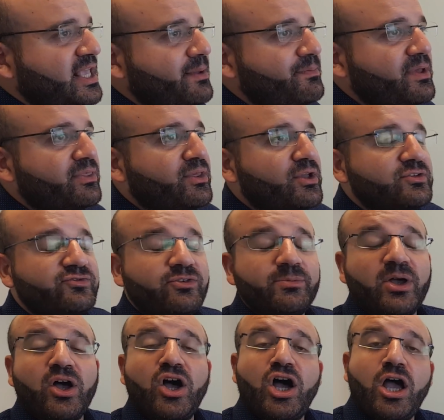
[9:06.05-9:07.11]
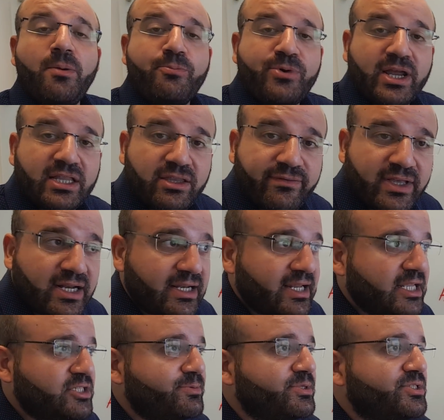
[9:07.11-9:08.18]
the empath goes from a hyperactivated
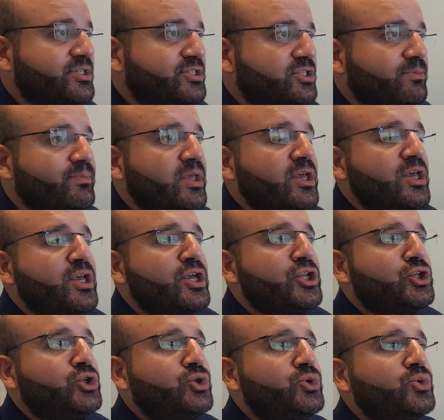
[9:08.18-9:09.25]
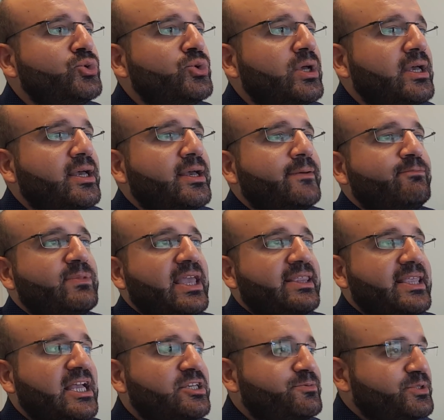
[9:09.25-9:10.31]
attachment system to the
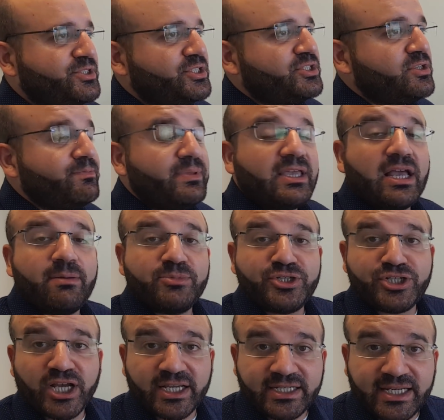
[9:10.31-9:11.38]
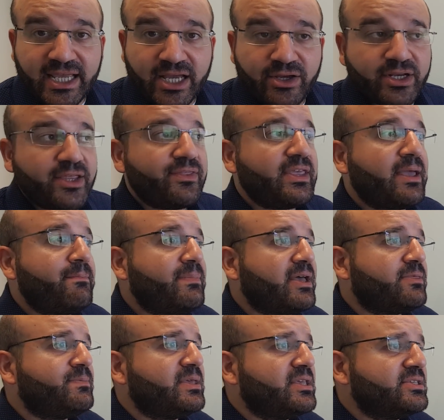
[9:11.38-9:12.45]
attachment system becomes shut down, and the
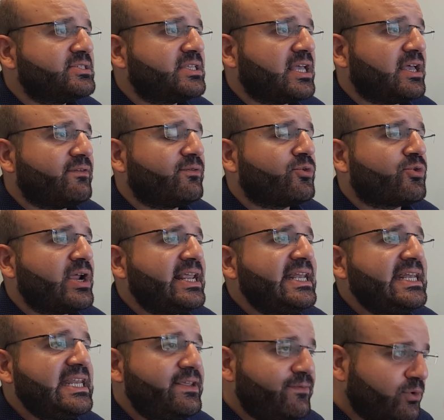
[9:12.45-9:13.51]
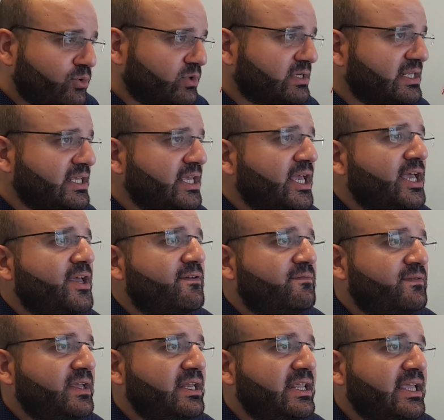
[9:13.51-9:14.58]
empath begins to have great difficulty
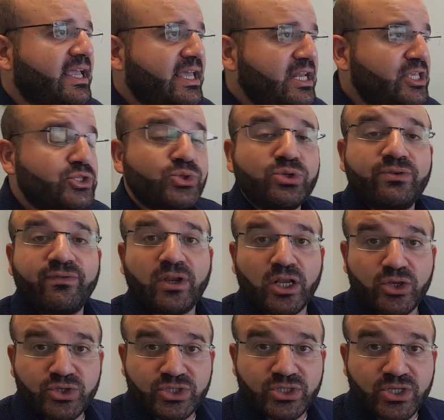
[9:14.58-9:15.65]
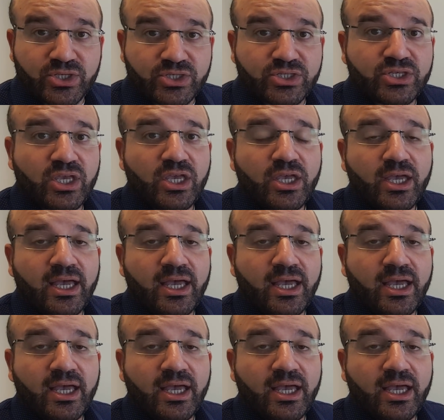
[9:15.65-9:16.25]
feeling any sort of closeness